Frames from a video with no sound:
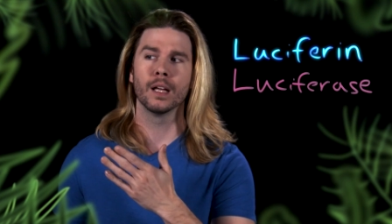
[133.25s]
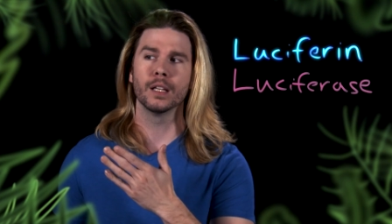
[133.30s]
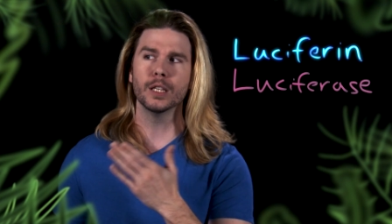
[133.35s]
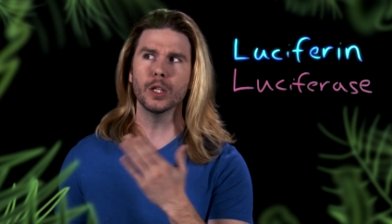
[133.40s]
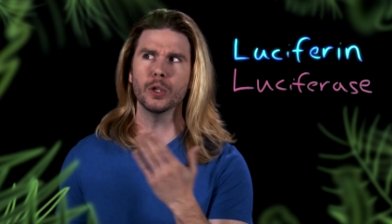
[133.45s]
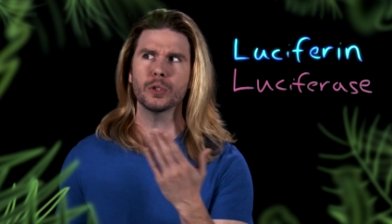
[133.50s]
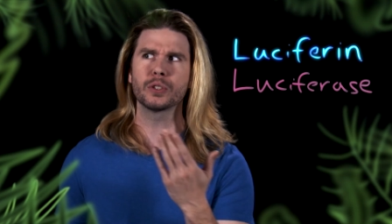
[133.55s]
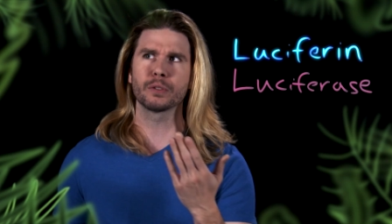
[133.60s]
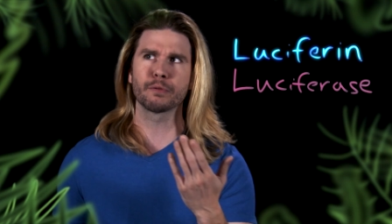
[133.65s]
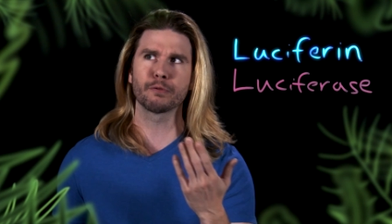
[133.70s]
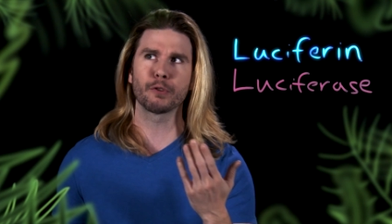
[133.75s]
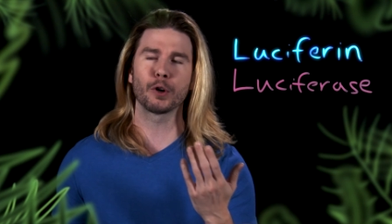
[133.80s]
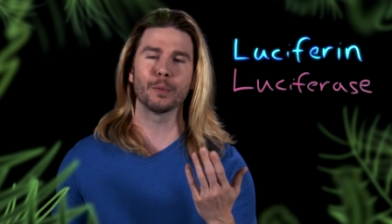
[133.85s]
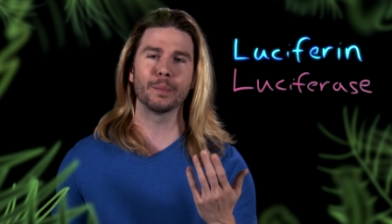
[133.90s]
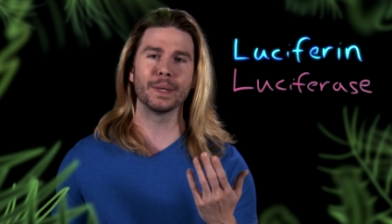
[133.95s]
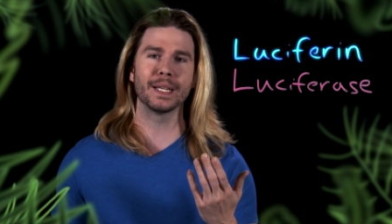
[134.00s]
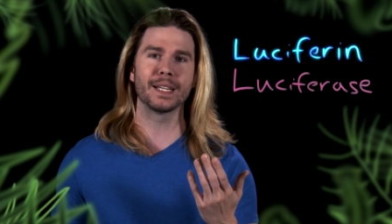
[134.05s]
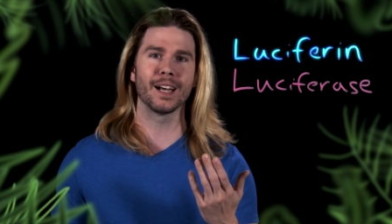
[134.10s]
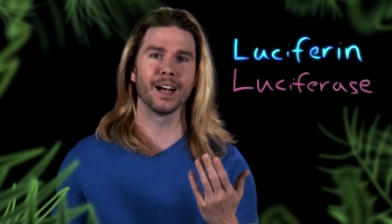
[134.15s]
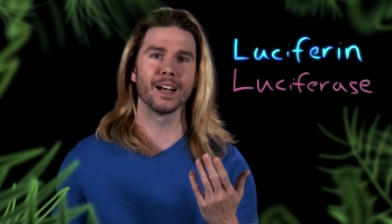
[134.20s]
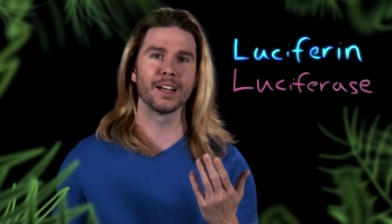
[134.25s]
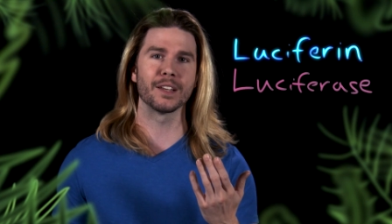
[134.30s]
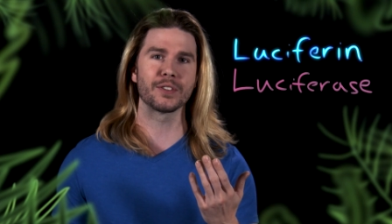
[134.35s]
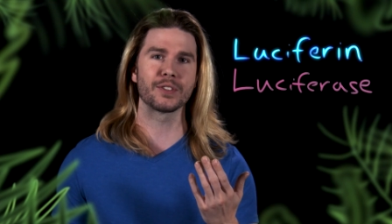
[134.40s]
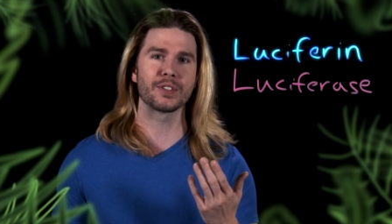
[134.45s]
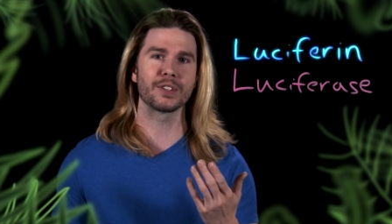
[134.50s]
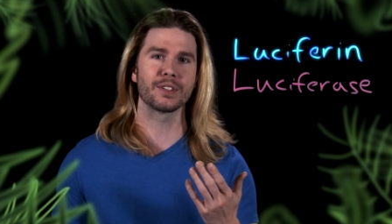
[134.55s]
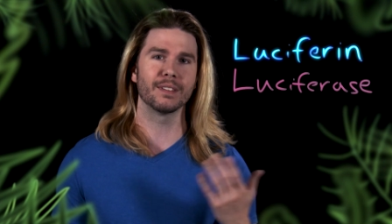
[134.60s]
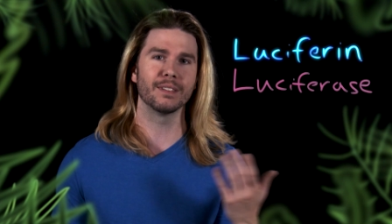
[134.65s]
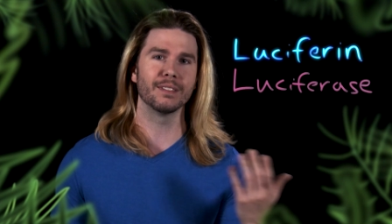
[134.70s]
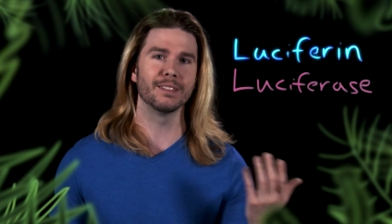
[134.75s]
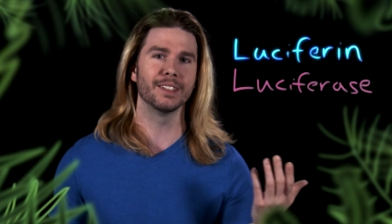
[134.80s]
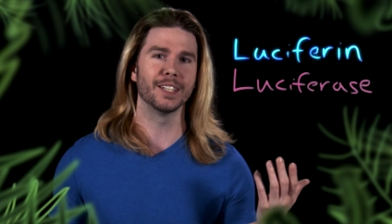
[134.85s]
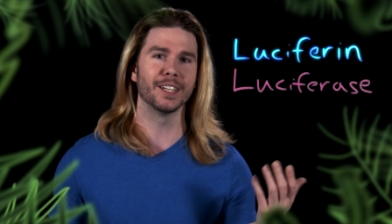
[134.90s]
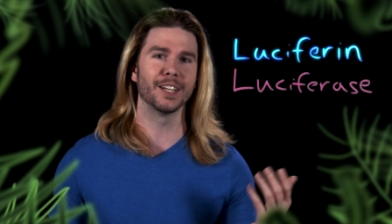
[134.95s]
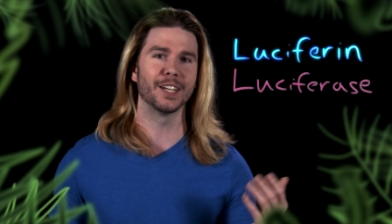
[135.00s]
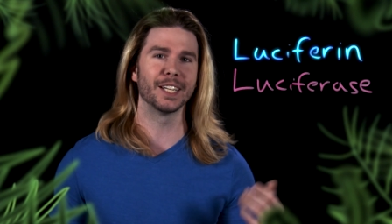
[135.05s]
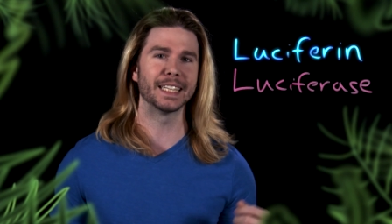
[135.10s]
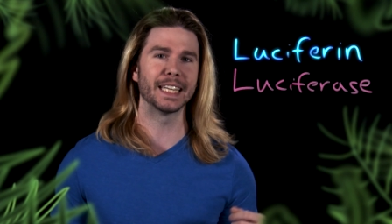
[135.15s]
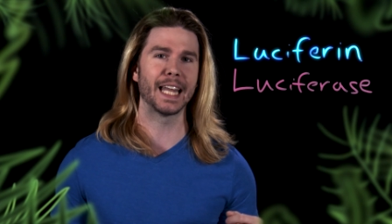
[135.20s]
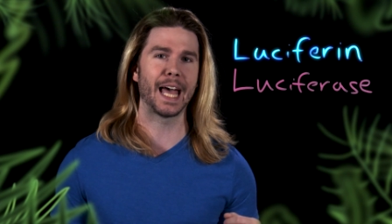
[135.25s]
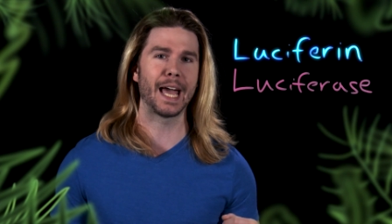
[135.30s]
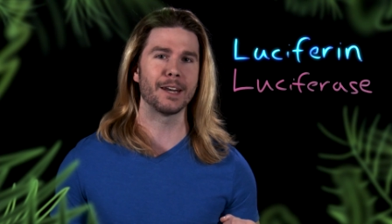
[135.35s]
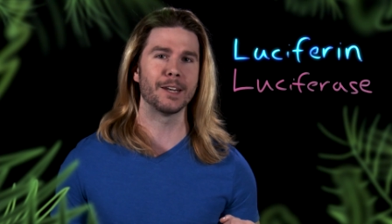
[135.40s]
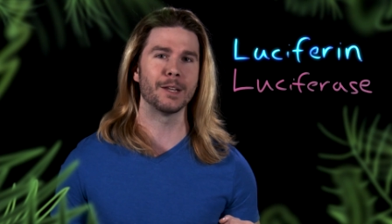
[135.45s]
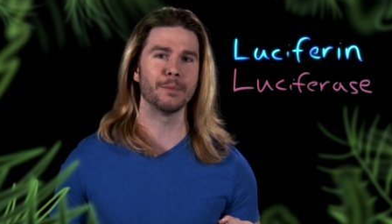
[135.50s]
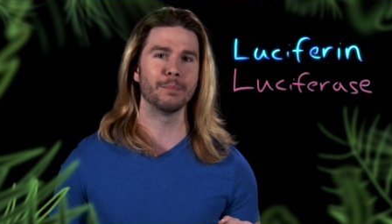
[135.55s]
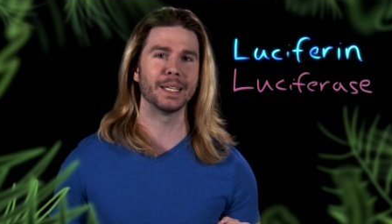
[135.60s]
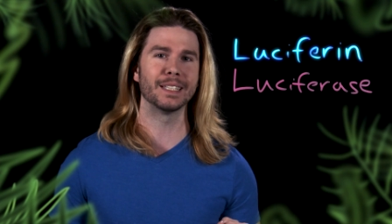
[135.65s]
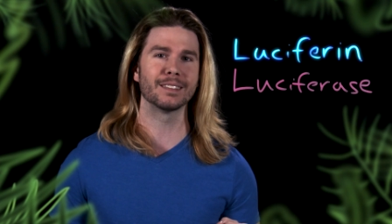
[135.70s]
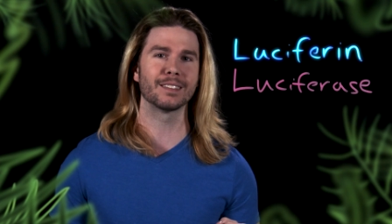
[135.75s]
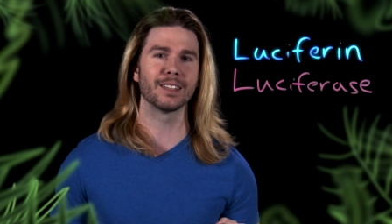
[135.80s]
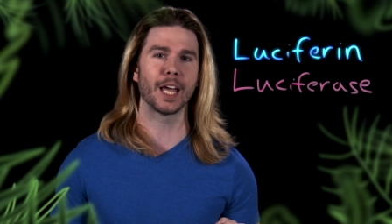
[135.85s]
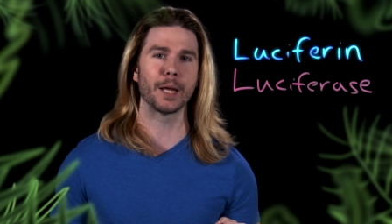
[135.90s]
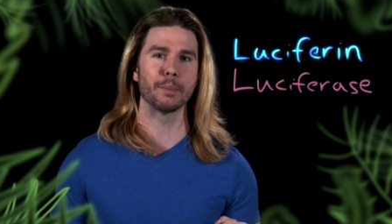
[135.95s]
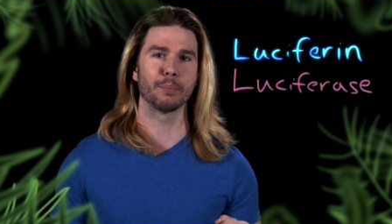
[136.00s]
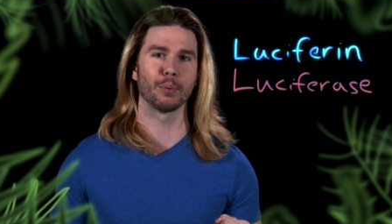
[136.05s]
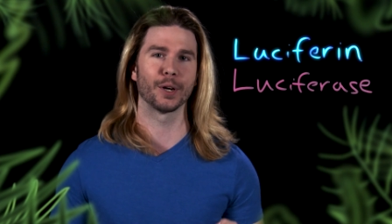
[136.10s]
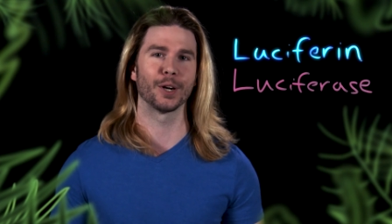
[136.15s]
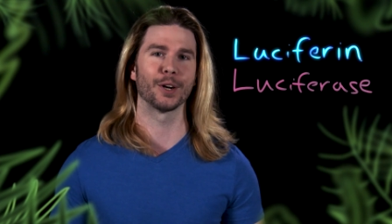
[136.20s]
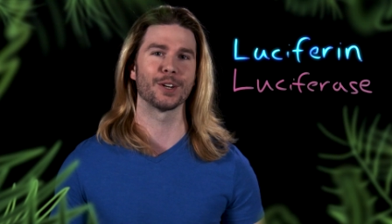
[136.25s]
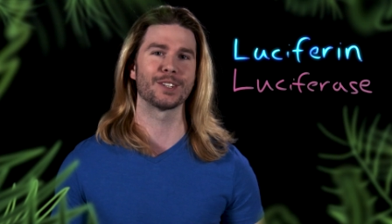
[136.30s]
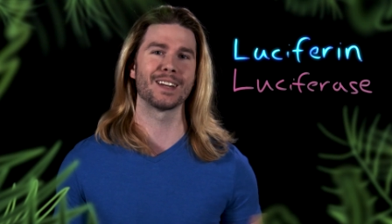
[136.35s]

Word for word: Lucifer, because, you know, in Latin it means light bringer.